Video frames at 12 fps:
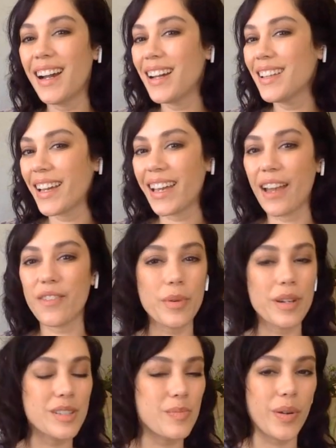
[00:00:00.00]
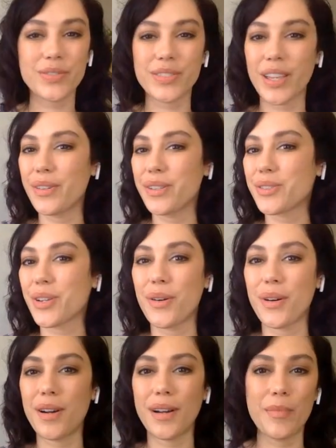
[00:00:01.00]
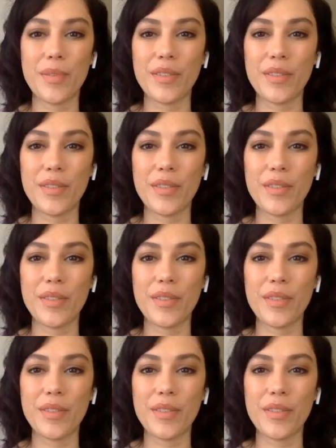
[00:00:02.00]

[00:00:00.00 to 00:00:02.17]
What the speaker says: Like everybody's birthday, we show up.